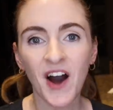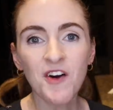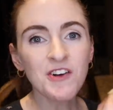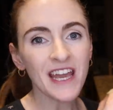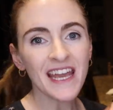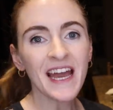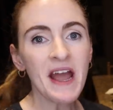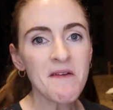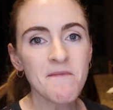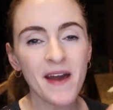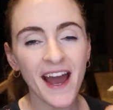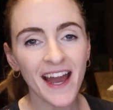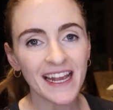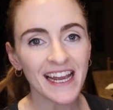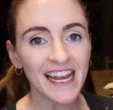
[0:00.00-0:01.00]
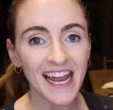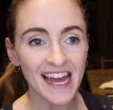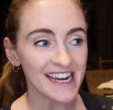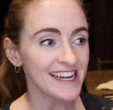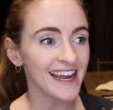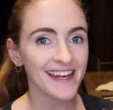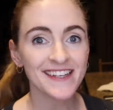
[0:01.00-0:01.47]
Okay, I'm back. I
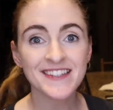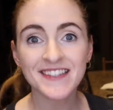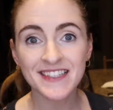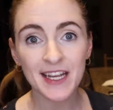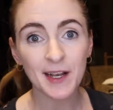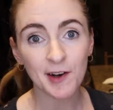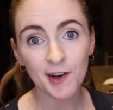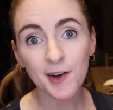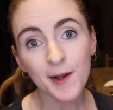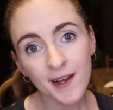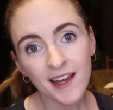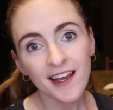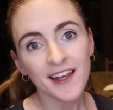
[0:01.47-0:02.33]
had a nice dinner